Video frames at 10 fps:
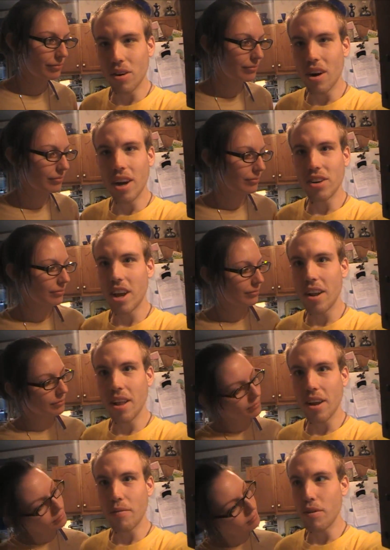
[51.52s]
Speaker 1: was wrong. I just had
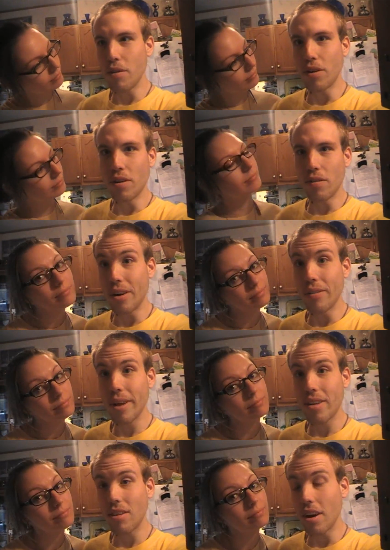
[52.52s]
like a fever, so
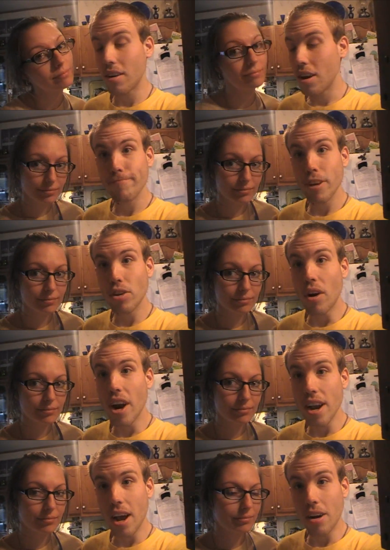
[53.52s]
that sucked. It's all
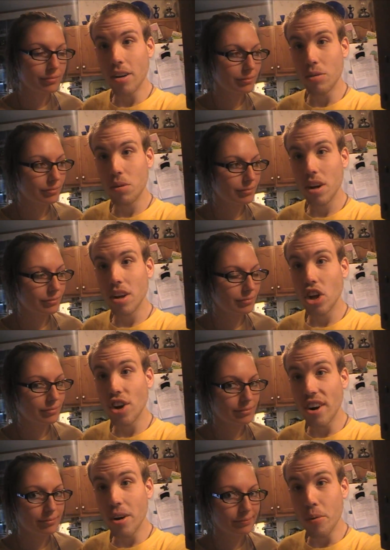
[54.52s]
right now because we're gonna
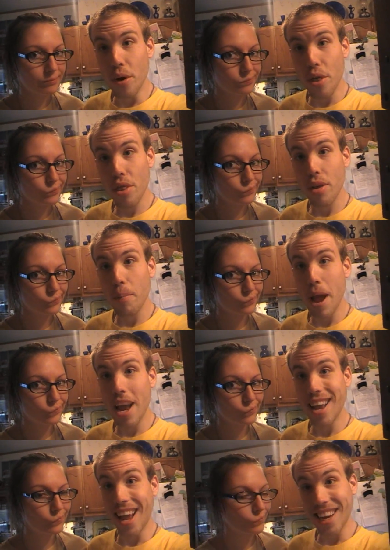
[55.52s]
cure it with
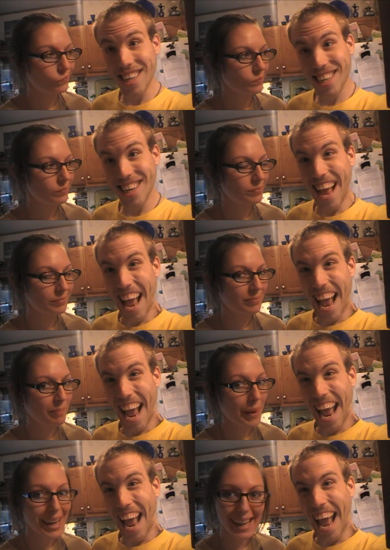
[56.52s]
pancakes.
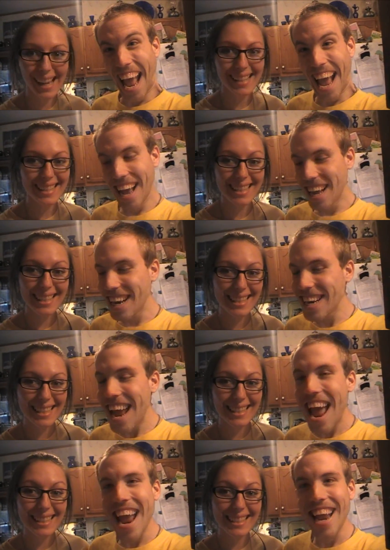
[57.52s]
Speaker 2: Pancakes.
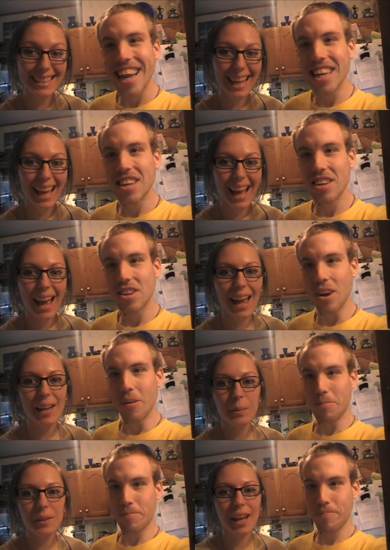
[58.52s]
Yay! So.
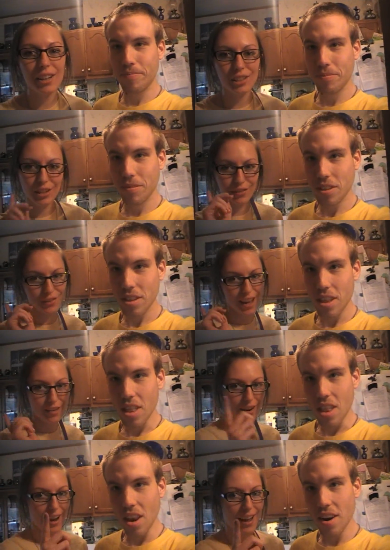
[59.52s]
I would actually
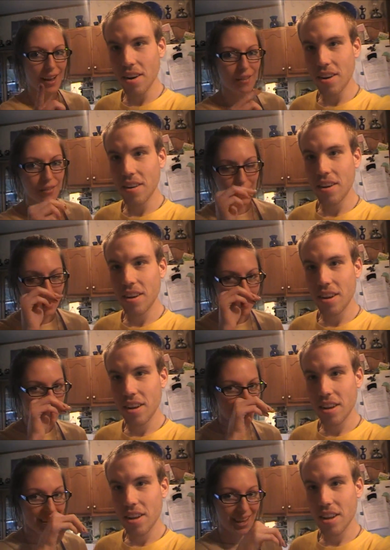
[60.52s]
rather have the
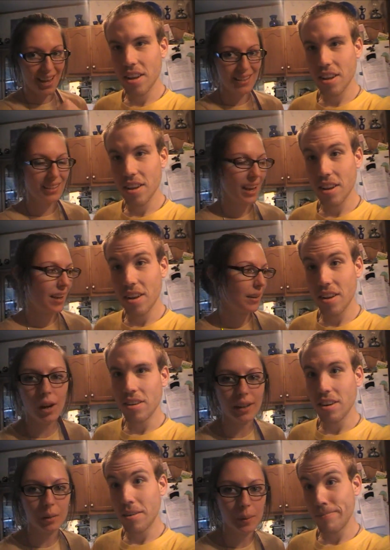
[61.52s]
pancakes at
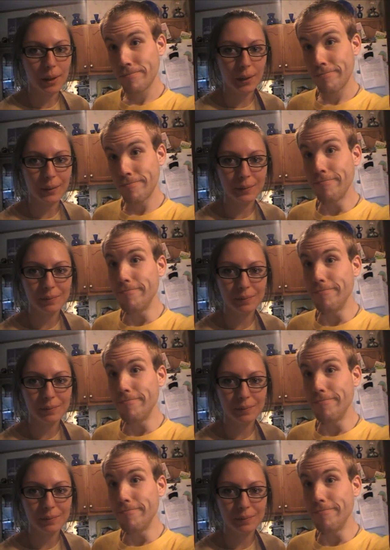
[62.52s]
Crackle Barrel.